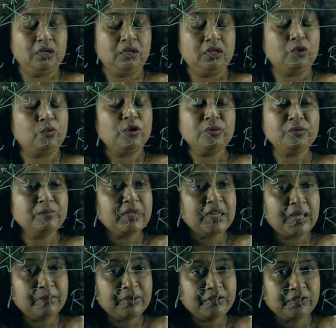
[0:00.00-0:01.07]
Now what do you mean by
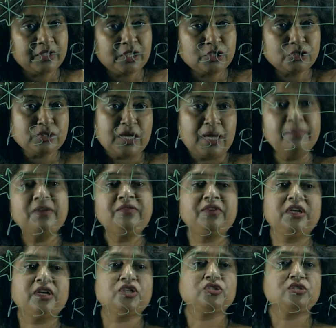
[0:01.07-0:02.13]
amplification?
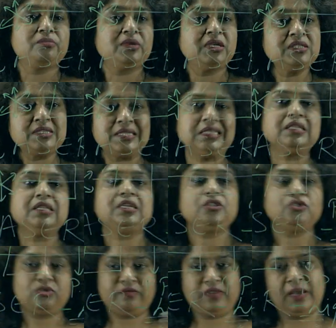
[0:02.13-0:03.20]
Amplification means
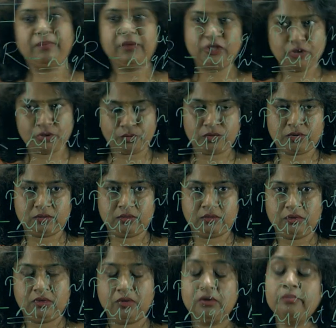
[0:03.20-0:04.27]
increase of amplitude,
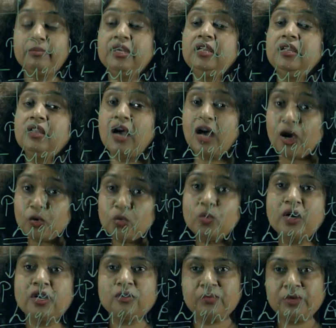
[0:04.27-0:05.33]
but then how
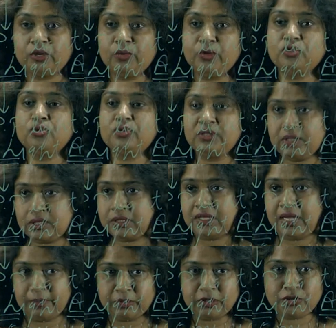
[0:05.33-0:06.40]
are we going to increase the
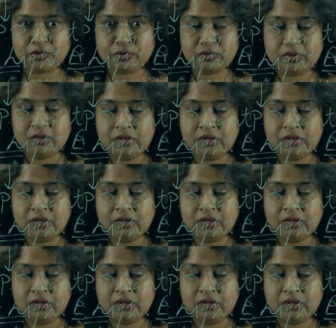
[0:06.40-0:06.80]
amplitude?